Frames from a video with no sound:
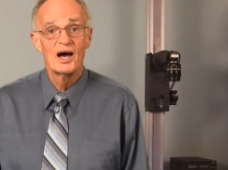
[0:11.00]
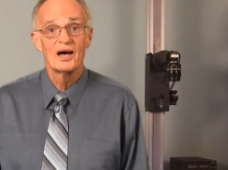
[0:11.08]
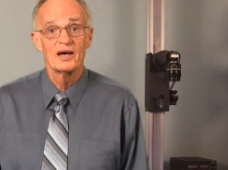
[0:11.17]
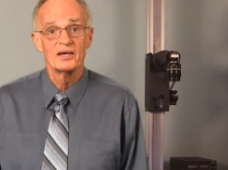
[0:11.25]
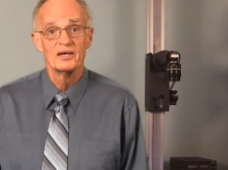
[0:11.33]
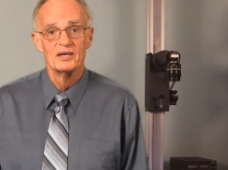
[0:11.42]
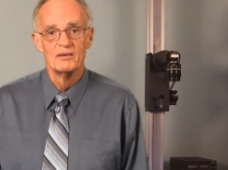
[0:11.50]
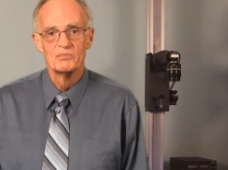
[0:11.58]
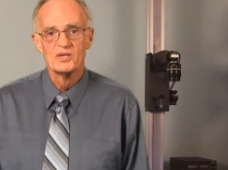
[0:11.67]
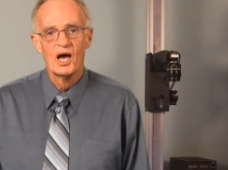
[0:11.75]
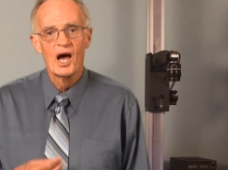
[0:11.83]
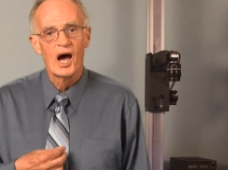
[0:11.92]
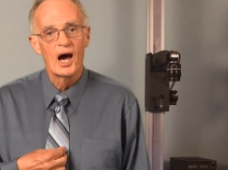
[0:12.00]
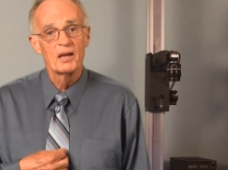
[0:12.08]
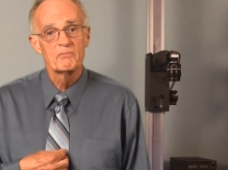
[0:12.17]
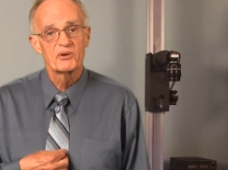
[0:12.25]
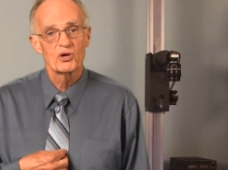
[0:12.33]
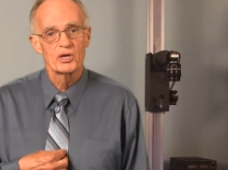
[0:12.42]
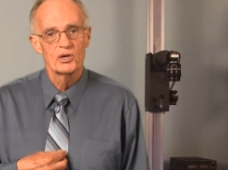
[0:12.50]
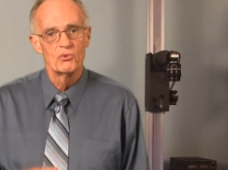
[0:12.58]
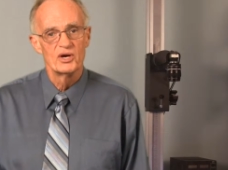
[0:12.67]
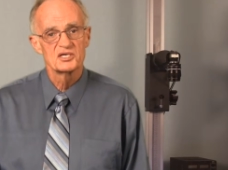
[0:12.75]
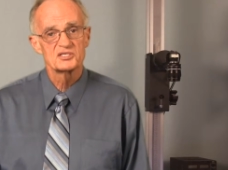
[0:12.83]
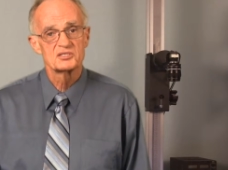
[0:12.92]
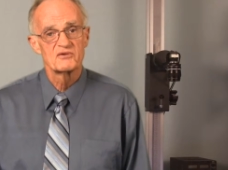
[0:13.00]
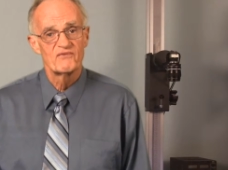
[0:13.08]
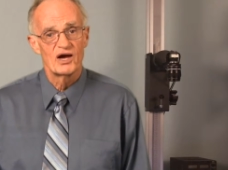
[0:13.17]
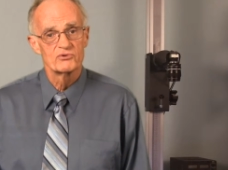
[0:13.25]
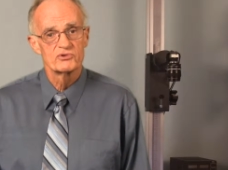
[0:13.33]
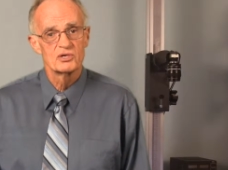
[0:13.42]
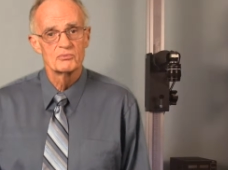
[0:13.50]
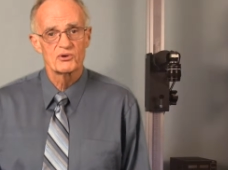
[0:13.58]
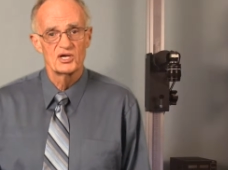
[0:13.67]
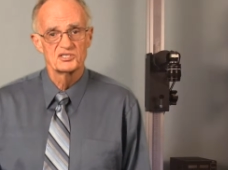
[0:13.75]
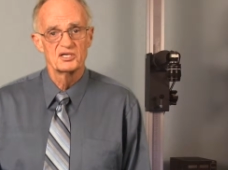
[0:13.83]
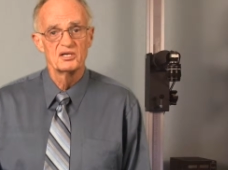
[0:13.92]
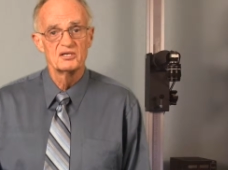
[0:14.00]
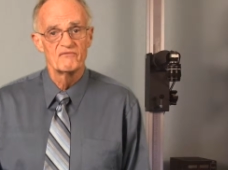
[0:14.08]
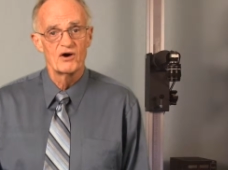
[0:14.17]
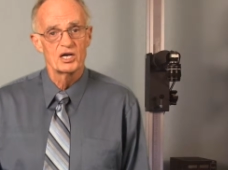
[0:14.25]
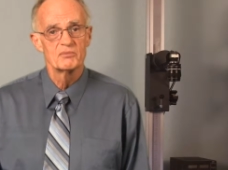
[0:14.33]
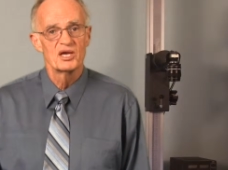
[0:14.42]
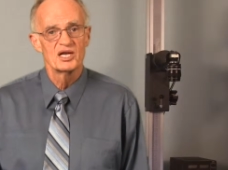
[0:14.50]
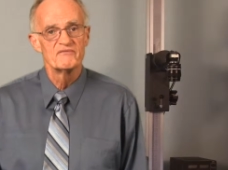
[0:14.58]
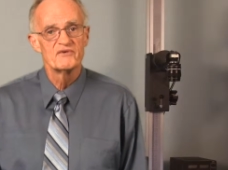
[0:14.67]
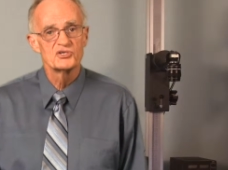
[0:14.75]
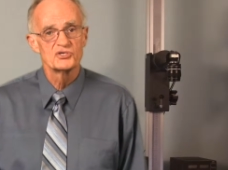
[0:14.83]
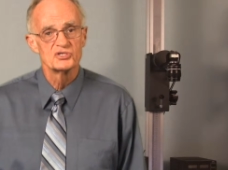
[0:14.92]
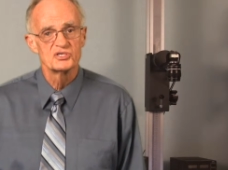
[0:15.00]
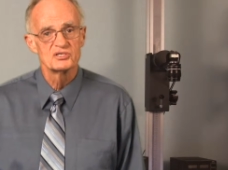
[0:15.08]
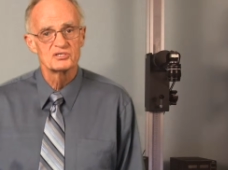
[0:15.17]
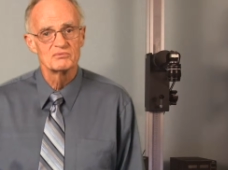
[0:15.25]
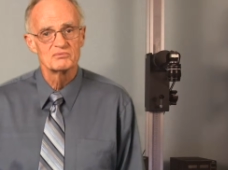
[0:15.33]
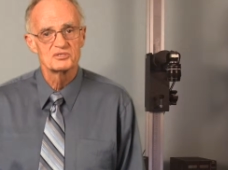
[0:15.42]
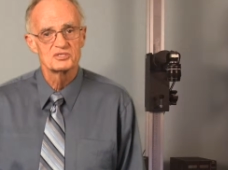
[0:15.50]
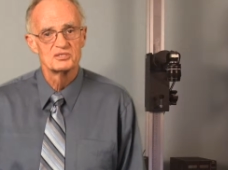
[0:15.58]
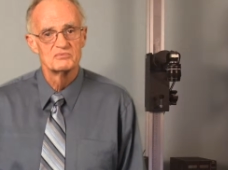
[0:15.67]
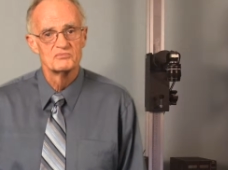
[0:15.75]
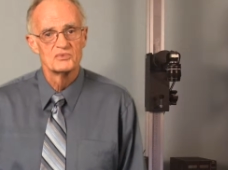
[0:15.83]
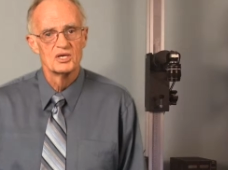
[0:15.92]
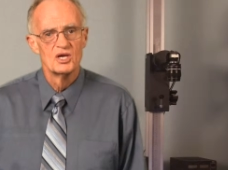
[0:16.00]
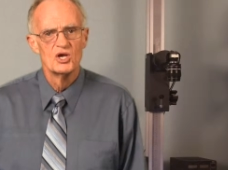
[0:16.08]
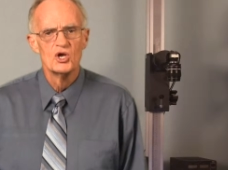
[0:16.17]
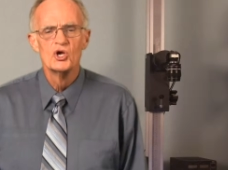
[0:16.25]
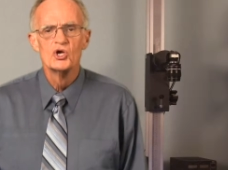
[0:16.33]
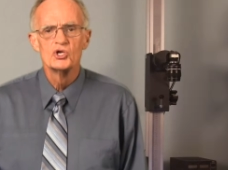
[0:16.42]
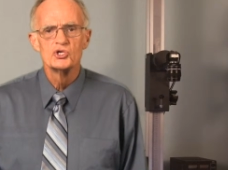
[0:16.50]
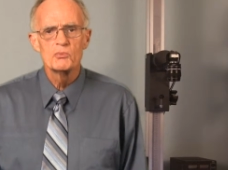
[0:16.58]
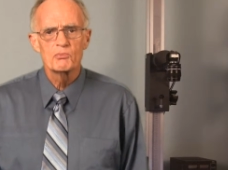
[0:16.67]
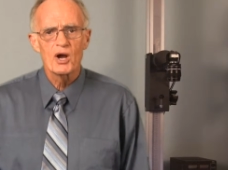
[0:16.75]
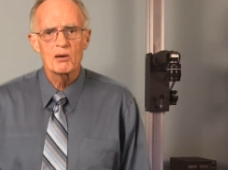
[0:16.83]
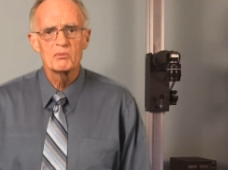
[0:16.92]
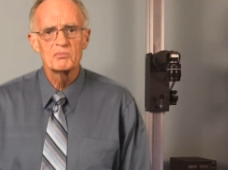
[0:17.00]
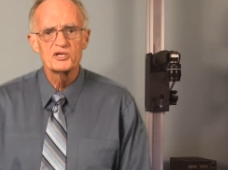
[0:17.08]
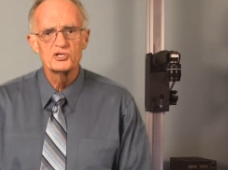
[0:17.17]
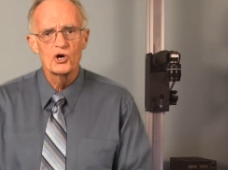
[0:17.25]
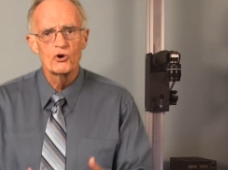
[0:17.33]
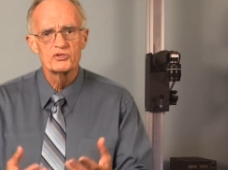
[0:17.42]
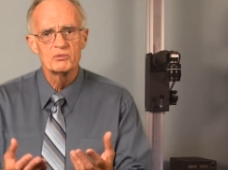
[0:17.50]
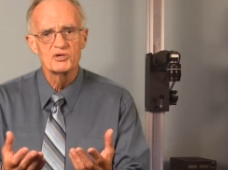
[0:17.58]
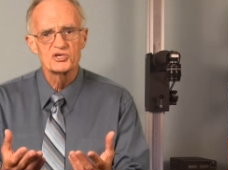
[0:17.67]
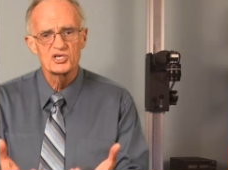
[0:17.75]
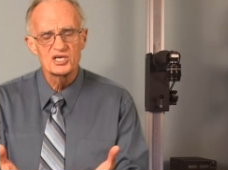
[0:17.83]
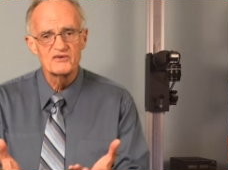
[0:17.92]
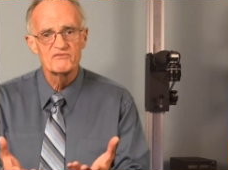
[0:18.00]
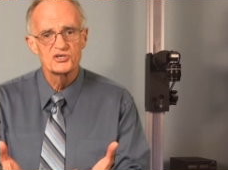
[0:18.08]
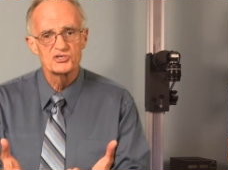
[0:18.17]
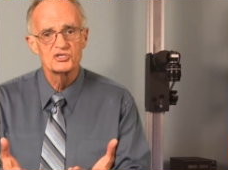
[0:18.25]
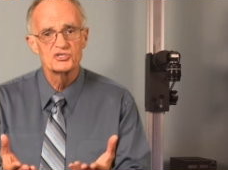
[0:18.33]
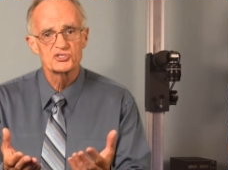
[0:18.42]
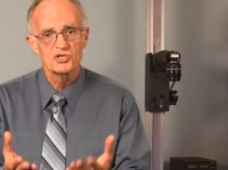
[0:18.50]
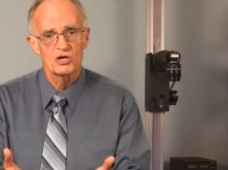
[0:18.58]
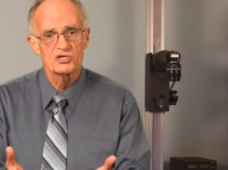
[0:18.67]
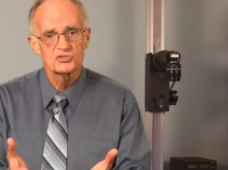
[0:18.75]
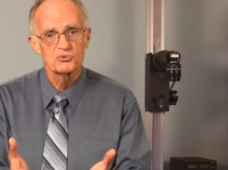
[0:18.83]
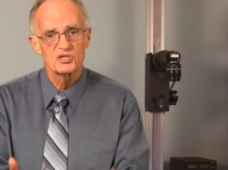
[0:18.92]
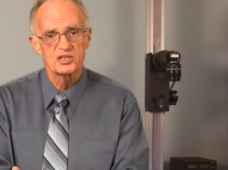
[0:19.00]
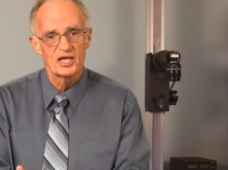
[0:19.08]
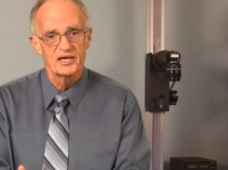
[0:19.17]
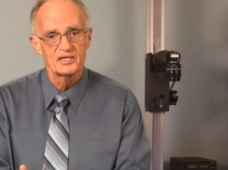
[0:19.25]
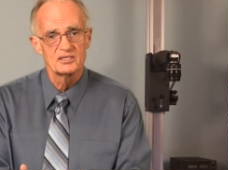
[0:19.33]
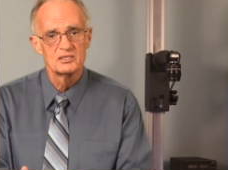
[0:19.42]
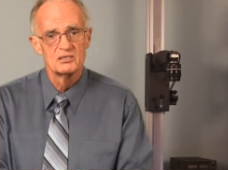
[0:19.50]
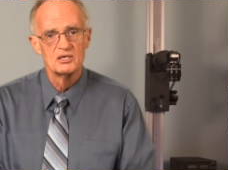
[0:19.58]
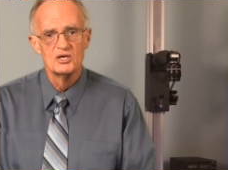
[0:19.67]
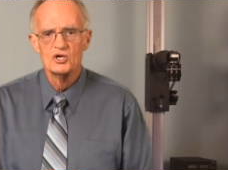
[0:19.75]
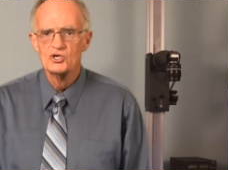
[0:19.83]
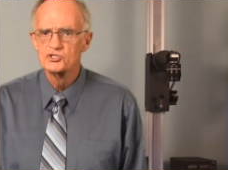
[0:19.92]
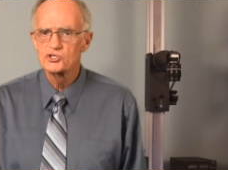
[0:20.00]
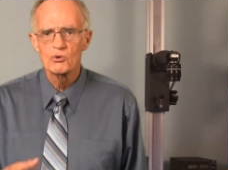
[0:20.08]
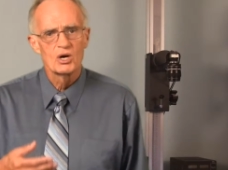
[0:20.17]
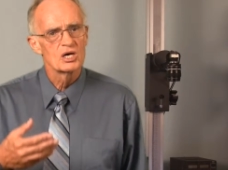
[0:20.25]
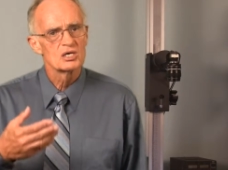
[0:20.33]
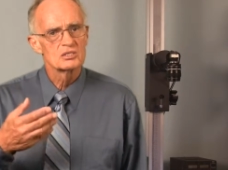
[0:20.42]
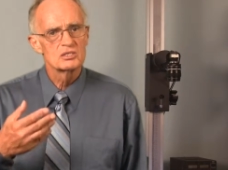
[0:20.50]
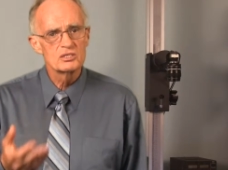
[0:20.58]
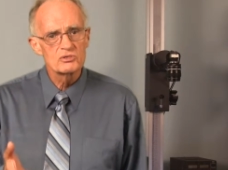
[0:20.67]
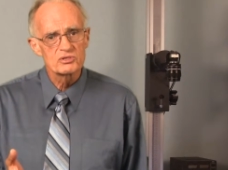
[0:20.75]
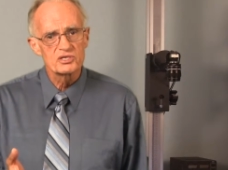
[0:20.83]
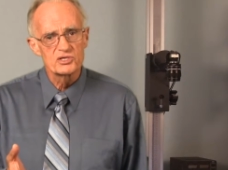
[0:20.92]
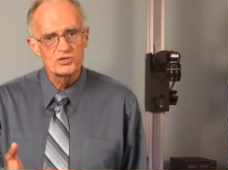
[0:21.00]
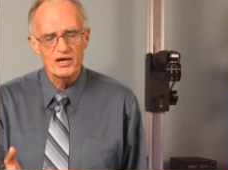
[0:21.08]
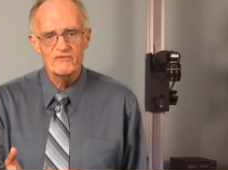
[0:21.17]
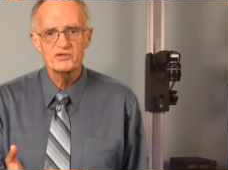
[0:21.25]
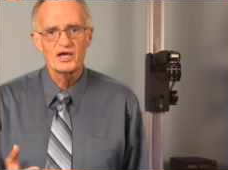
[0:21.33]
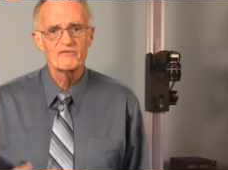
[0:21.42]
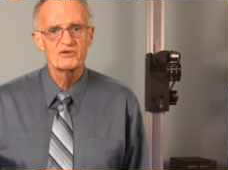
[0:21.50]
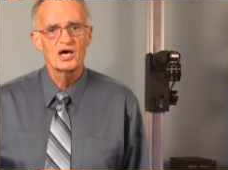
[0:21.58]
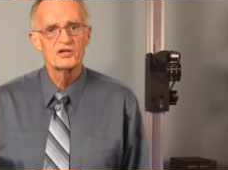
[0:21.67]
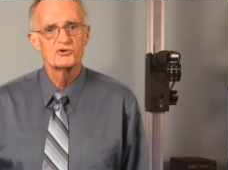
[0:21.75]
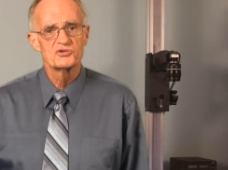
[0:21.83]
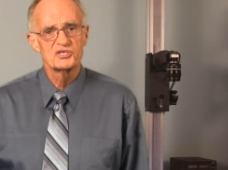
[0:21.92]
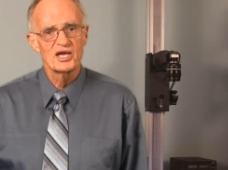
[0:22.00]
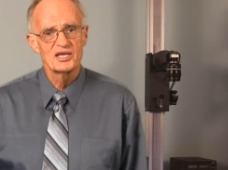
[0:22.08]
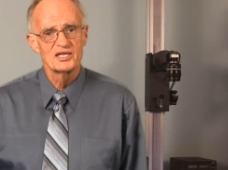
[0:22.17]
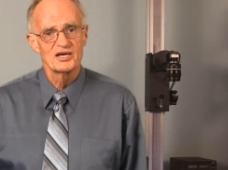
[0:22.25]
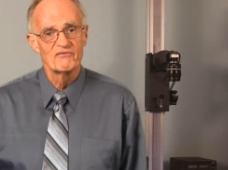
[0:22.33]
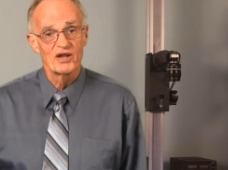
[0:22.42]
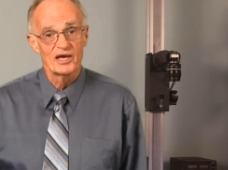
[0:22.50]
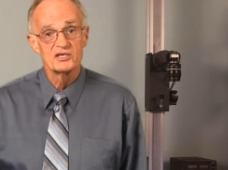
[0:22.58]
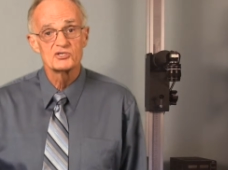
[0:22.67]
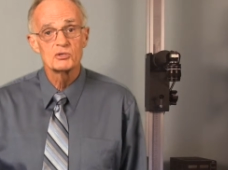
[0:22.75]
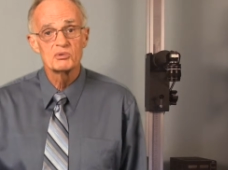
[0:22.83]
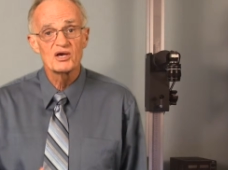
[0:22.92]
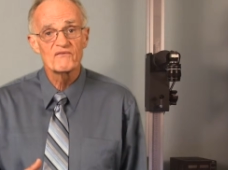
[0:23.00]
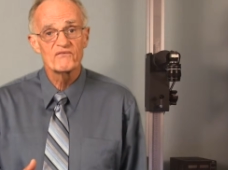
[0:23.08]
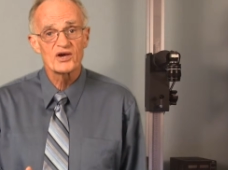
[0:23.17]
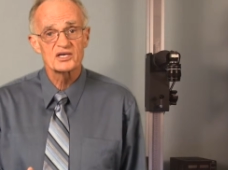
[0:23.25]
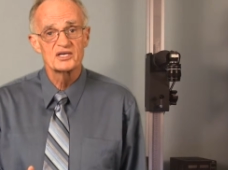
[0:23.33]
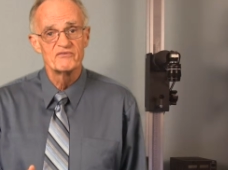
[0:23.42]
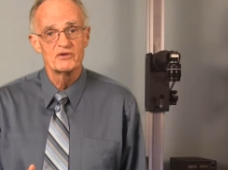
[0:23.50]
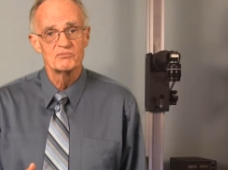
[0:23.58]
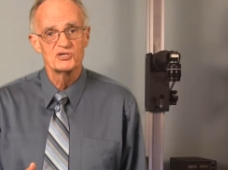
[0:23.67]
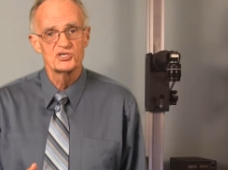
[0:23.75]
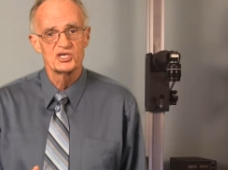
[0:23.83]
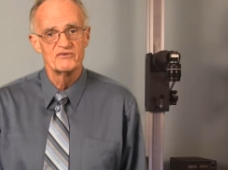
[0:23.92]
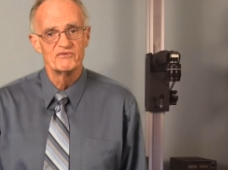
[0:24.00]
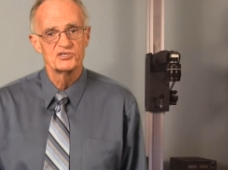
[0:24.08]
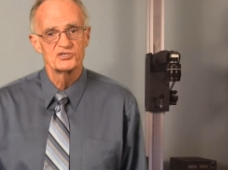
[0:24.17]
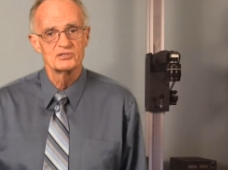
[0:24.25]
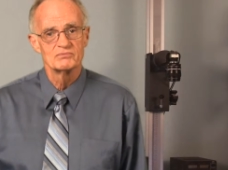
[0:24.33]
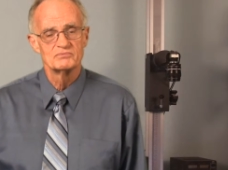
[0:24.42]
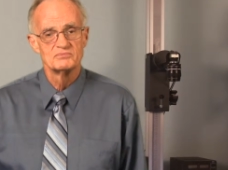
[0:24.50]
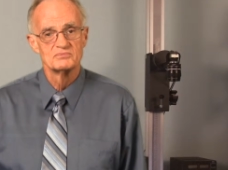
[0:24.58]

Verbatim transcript: Hi, I'm Perry West, founder and president of Automated Vision Systems. You probably know that machine vision starts with light. So clearly you have to have an understanding of light to be effective in machine vision.